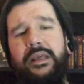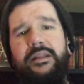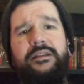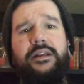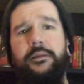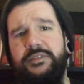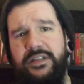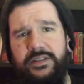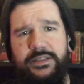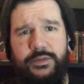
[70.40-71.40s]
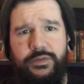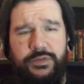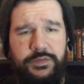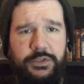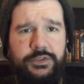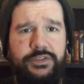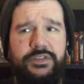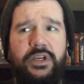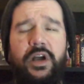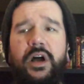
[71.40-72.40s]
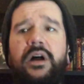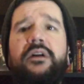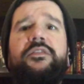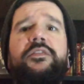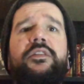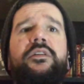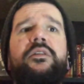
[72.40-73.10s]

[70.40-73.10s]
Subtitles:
Ended up selling those two versions off.